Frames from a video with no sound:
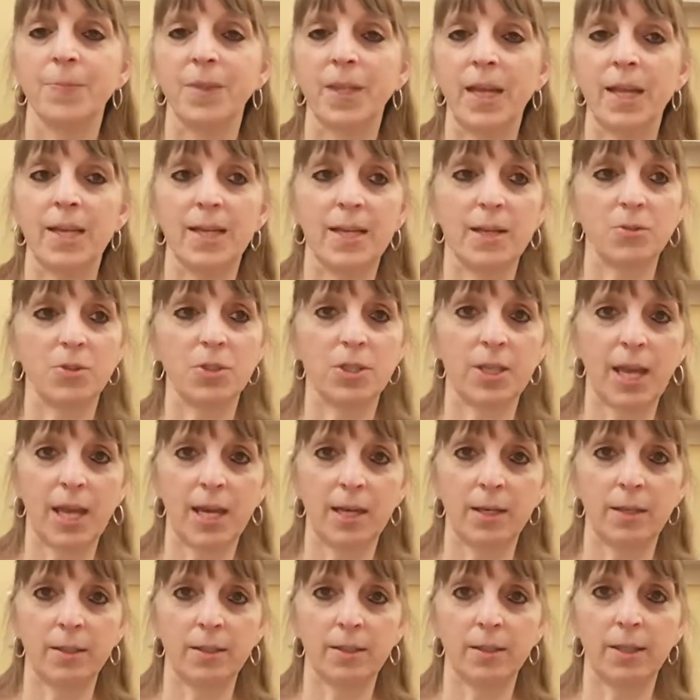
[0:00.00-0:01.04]
Okay, now
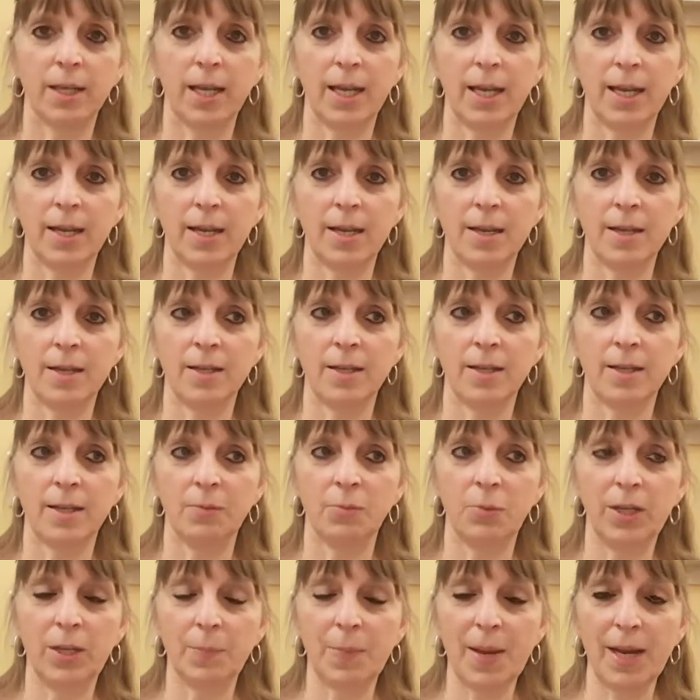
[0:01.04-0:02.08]
scatter. Okay,
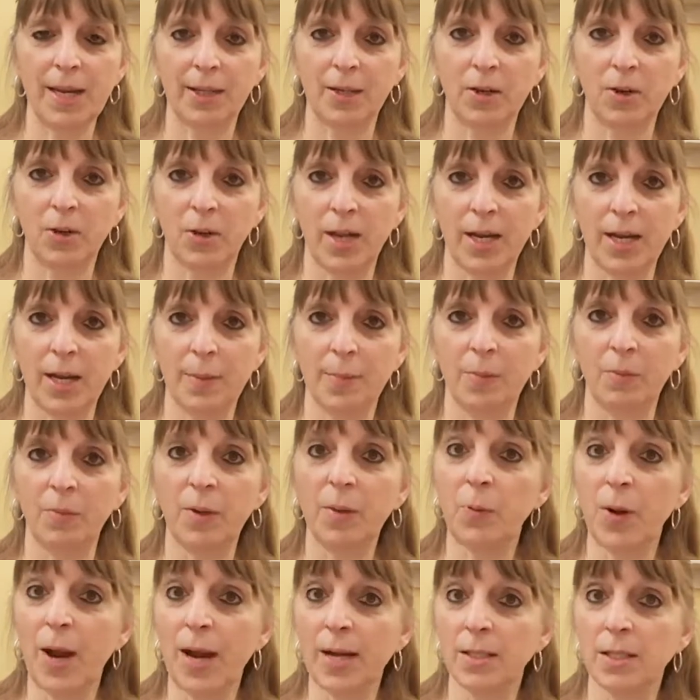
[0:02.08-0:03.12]
can we get back in our lineup? And we
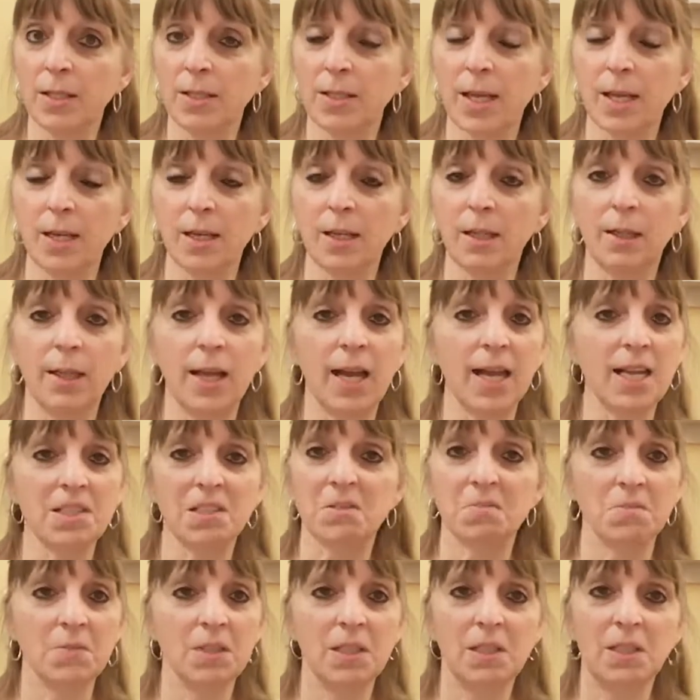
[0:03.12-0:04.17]
practice that in
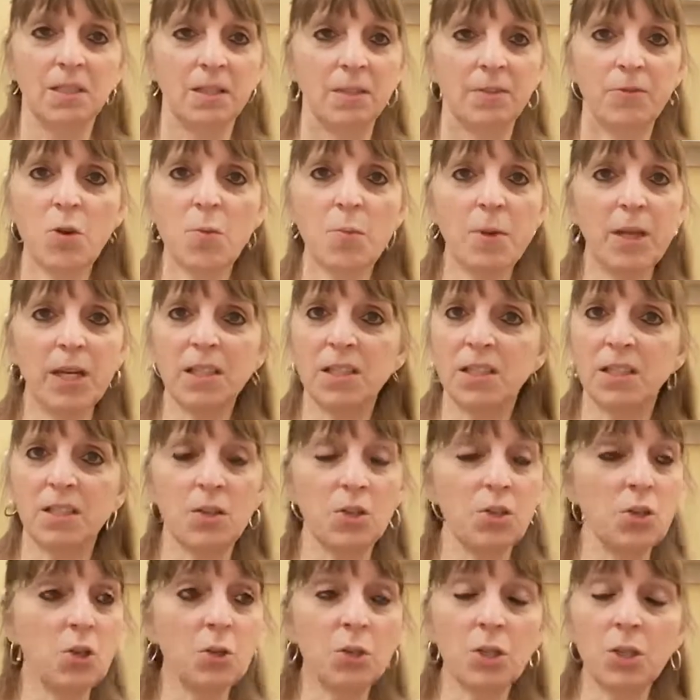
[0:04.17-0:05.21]
class a few minutes.
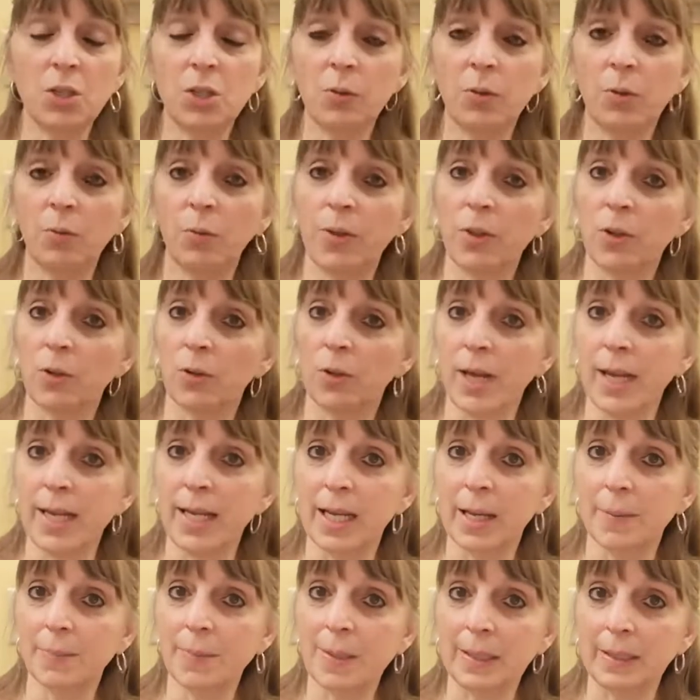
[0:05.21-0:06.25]
And you can do it when they're
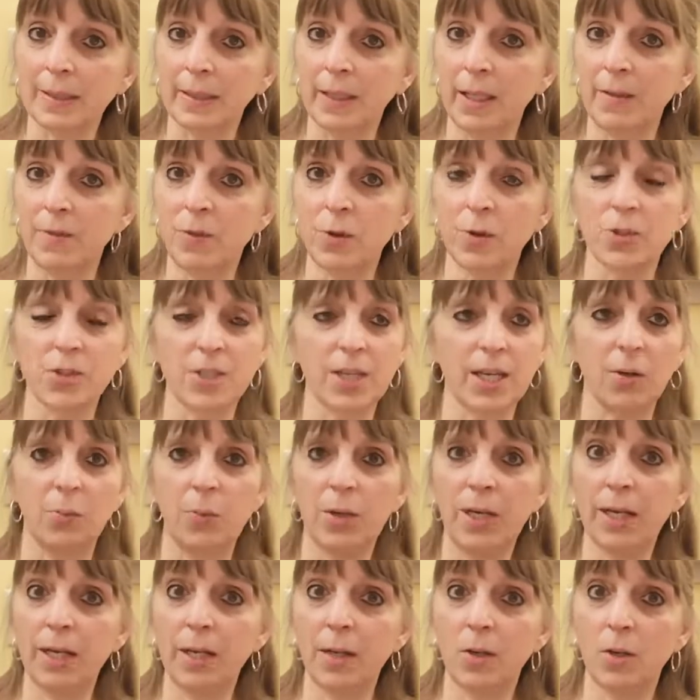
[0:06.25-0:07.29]
lining up to leave. You can say, can
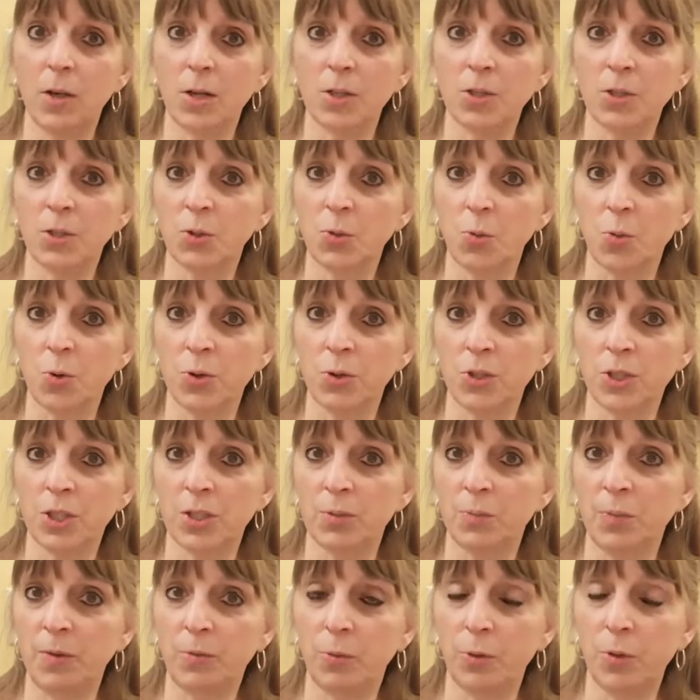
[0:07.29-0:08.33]
we get in concert order
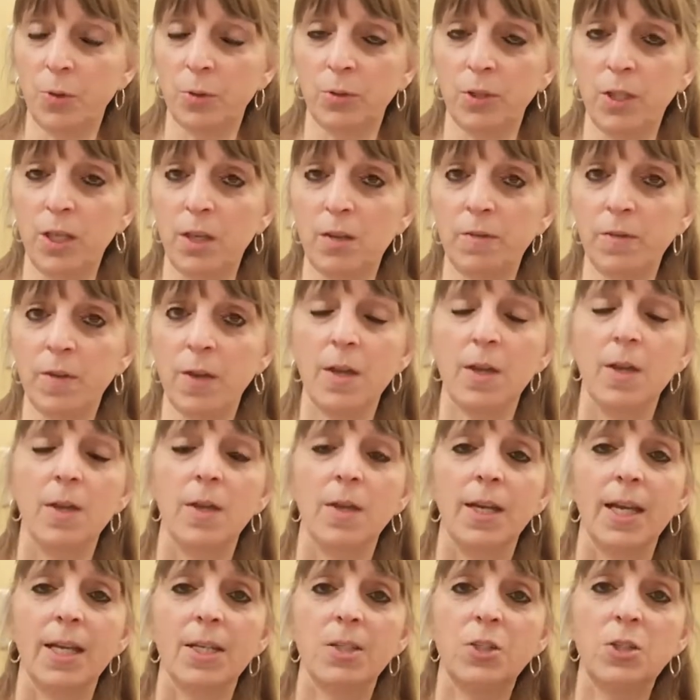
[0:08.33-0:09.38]
just before you leave?
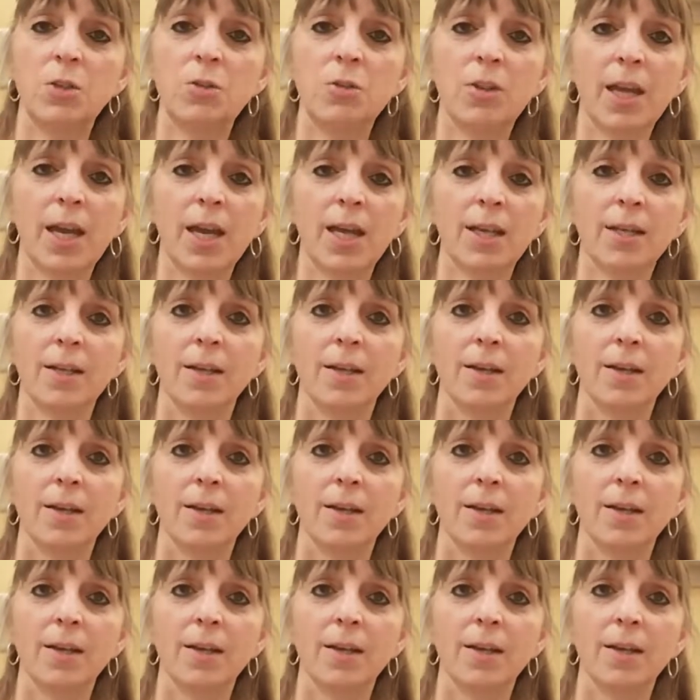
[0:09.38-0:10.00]
And do that.